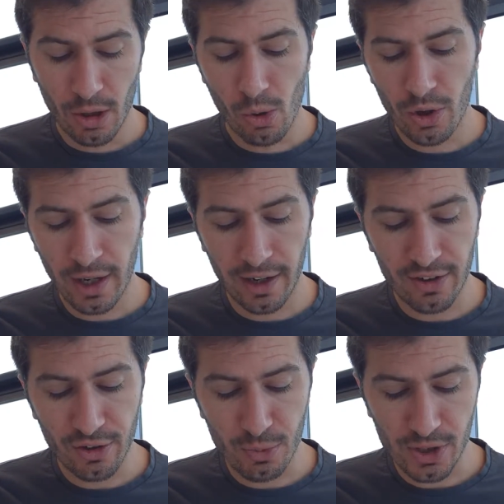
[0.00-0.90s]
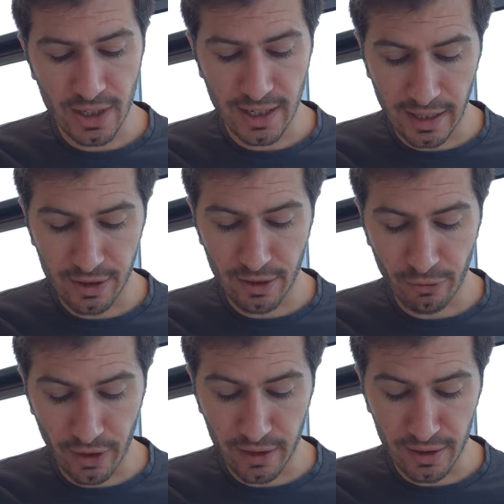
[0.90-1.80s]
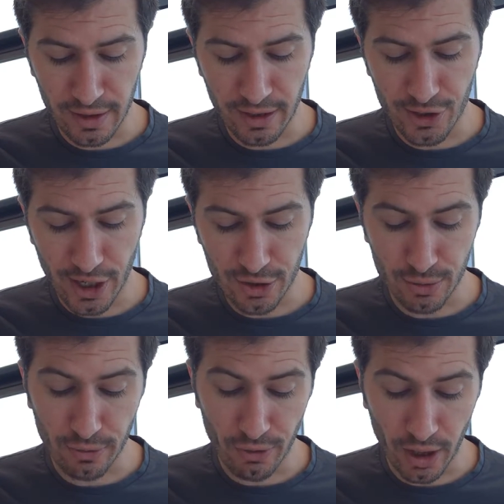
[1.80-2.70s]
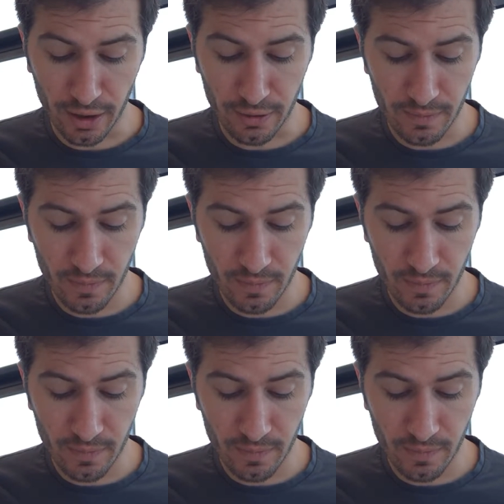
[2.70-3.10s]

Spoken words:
or cases which alleged offending in sexual or violent